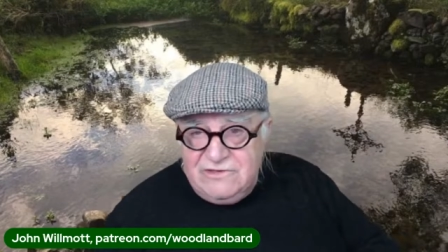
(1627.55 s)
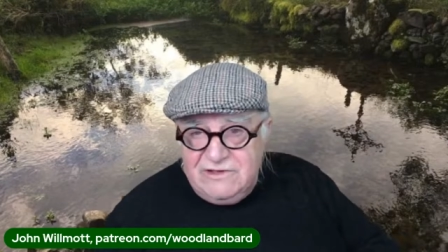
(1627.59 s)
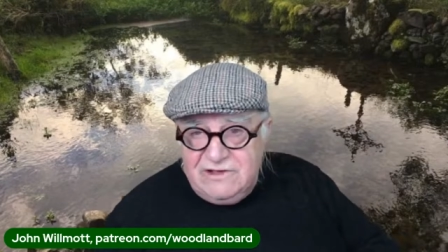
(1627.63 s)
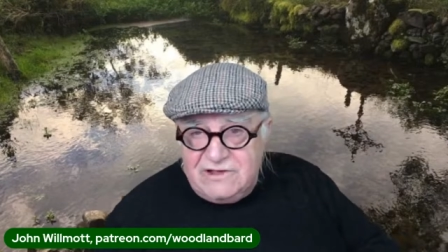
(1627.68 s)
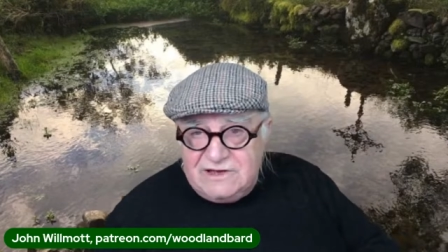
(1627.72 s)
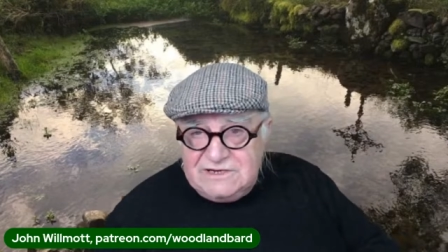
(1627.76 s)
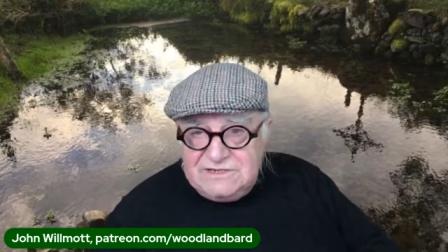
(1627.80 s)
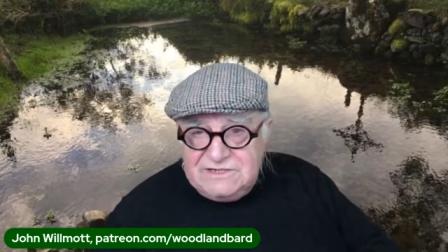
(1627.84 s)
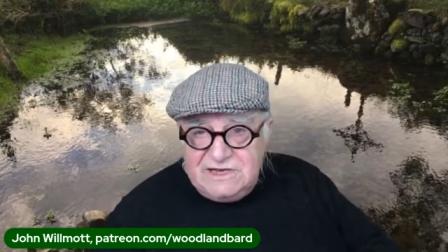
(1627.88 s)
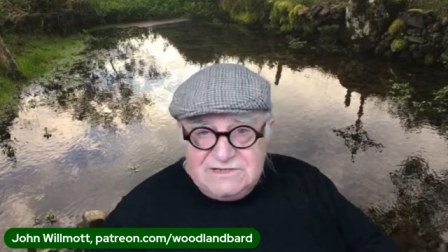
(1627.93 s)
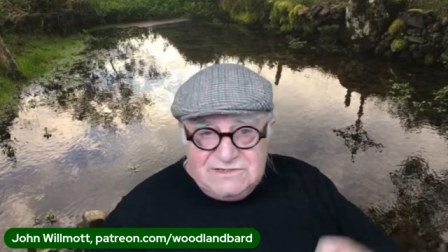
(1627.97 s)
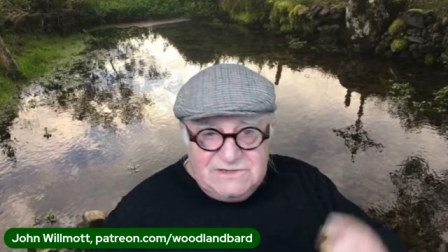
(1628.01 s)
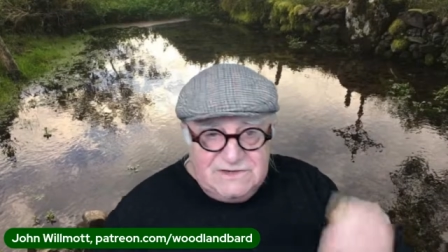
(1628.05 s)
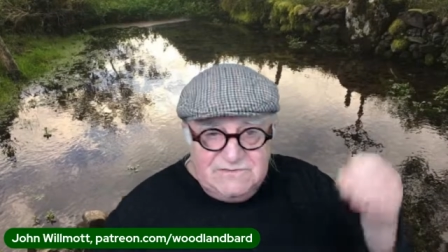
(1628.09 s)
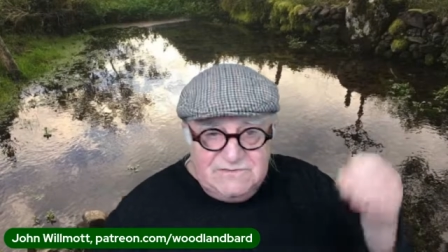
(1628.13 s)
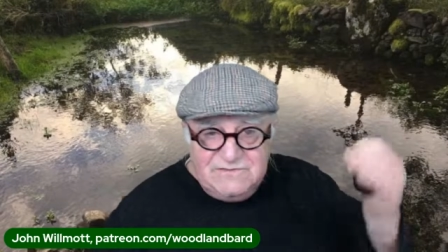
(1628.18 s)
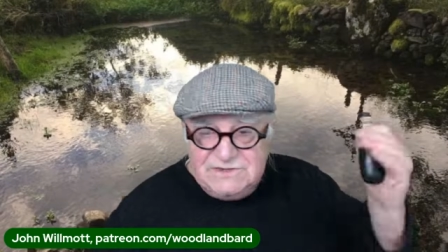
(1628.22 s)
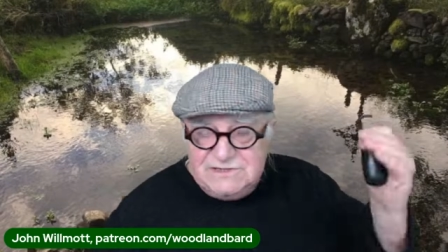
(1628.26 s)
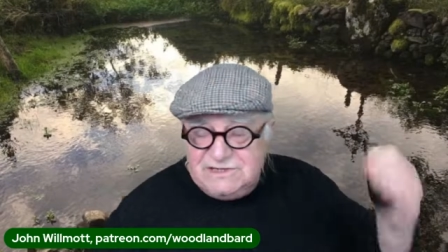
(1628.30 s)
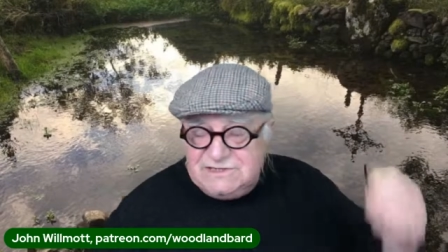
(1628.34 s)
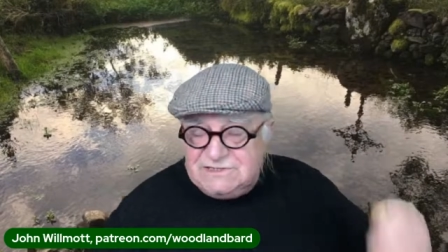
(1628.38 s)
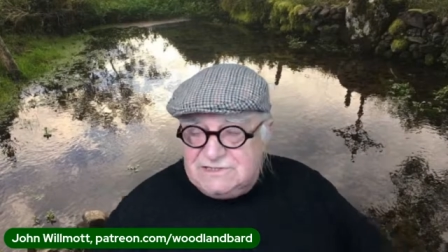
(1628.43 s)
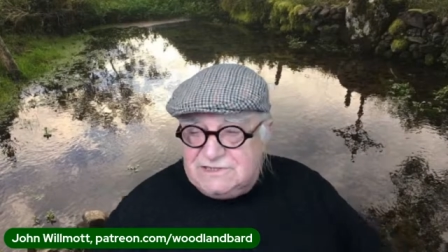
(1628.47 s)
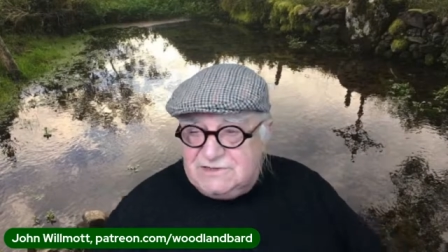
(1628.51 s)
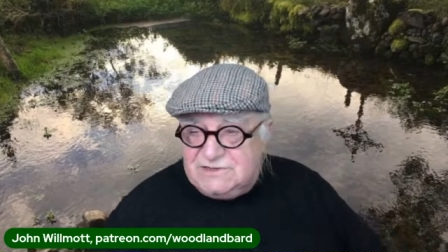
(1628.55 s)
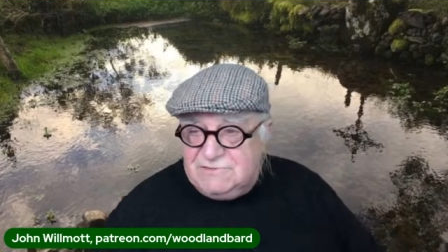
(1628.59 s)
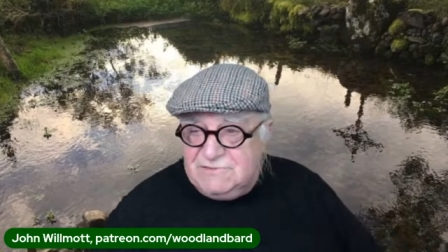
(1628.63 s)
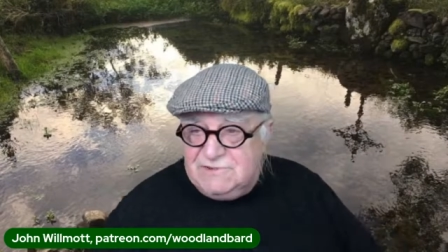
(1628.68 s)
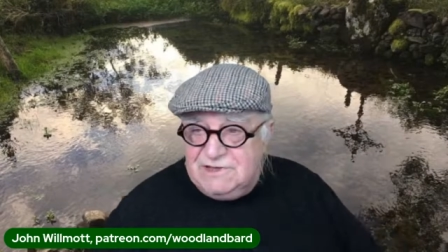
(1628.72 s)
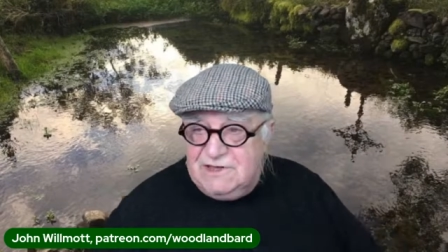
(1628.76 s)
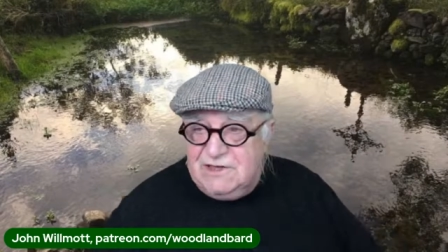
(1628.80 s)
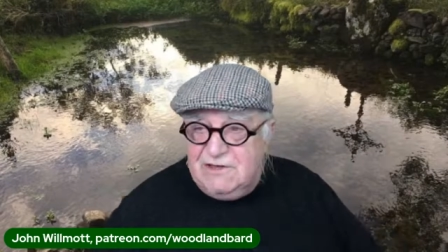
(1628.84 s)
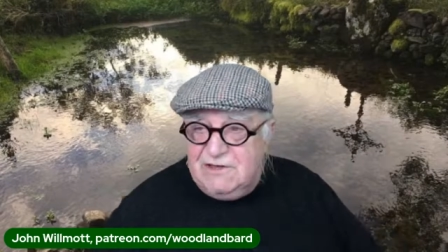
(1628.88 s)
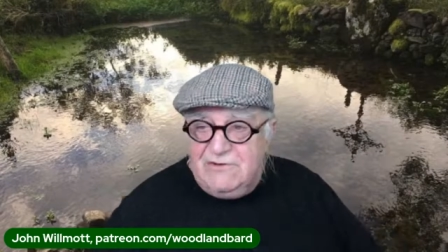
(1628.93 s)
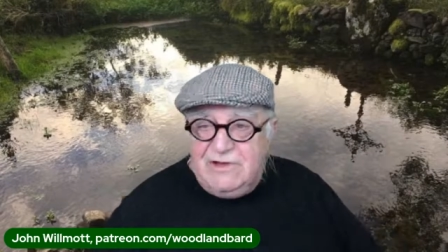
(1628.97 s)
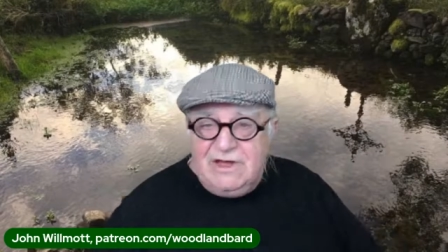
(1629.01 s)
the digestive system
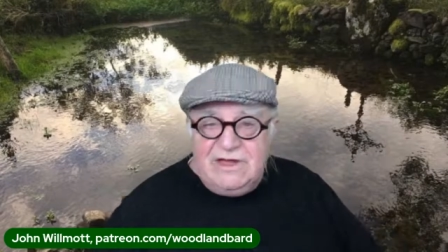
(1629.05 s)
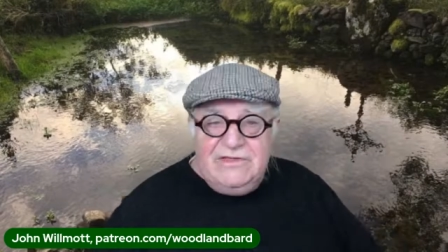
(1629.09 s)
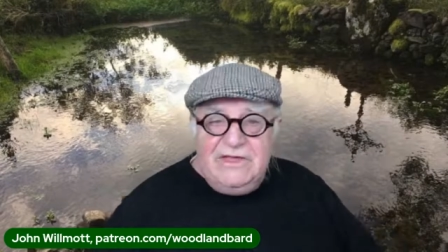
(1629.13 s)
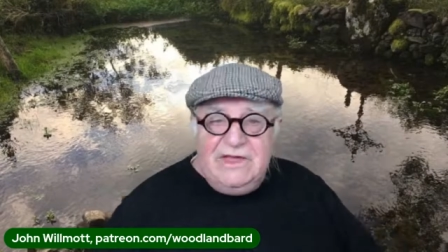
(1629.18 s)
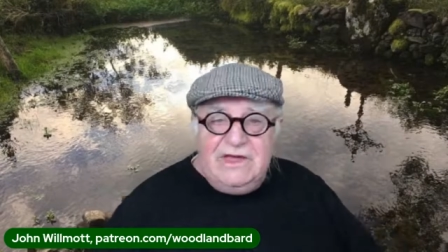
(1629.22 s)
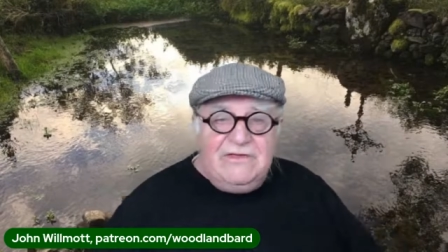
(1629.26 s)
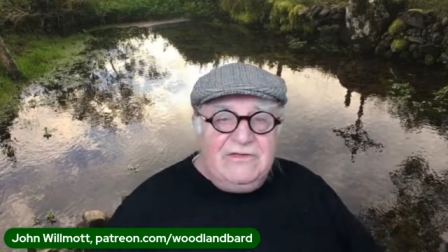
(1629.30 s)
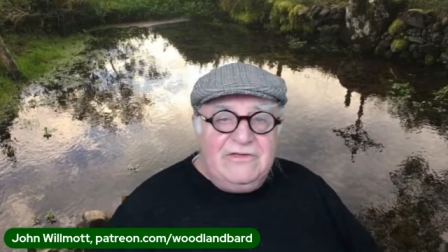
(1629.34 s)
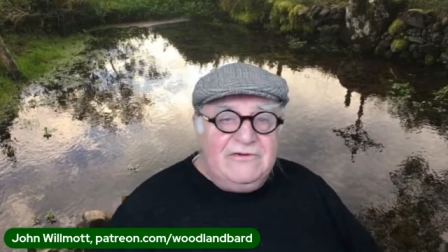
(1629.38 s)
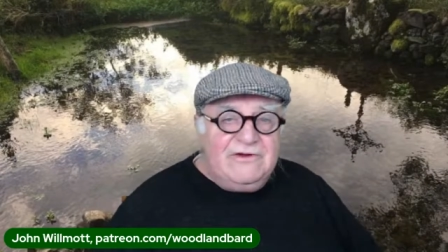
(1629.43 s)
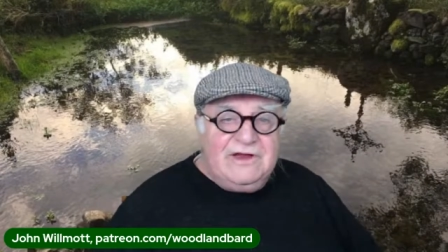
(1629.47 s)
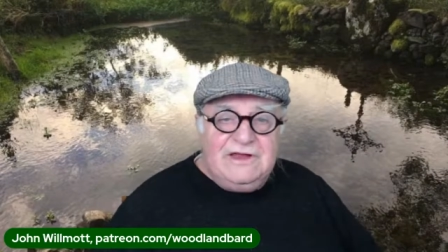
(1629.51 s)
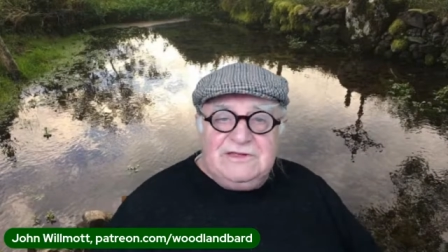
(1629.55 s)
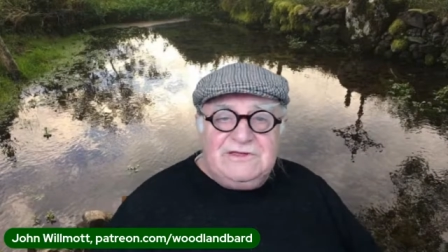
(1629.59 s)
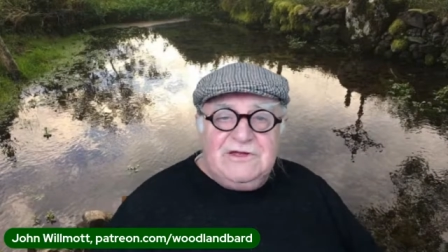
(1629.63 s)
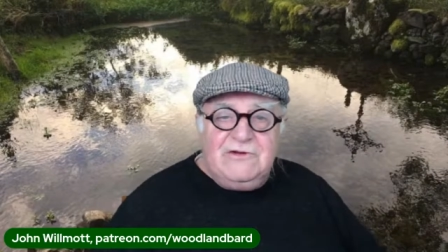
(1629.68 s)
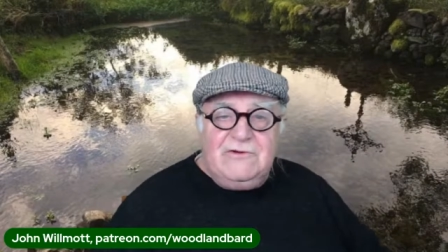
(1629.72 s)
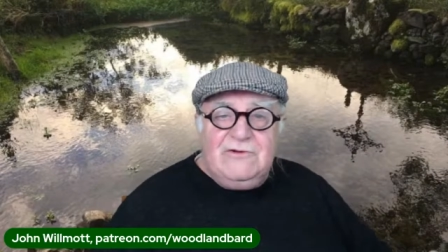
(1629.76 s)
and go out the other end.